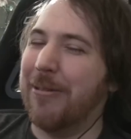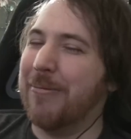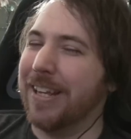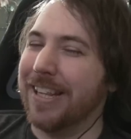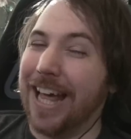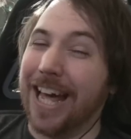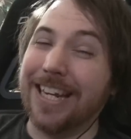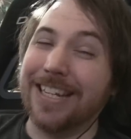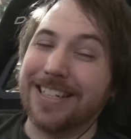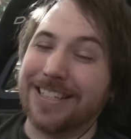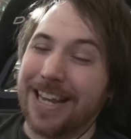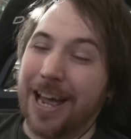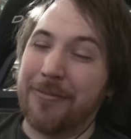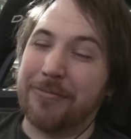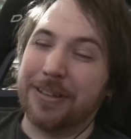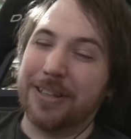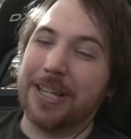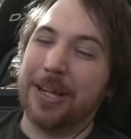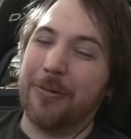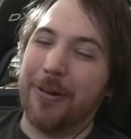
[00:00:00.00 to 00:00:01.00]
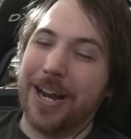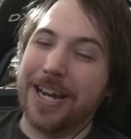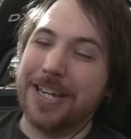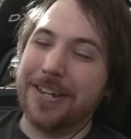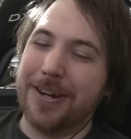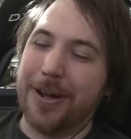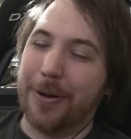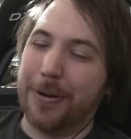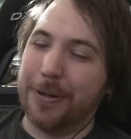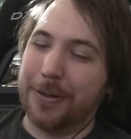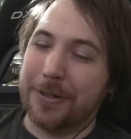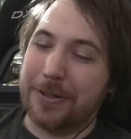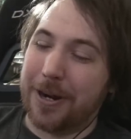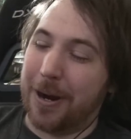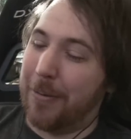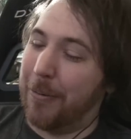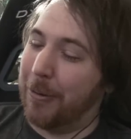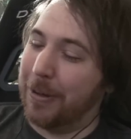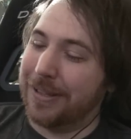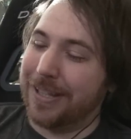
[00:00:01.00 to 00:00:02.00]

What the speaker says: I mean, that is definitely the way you know you're in trouble.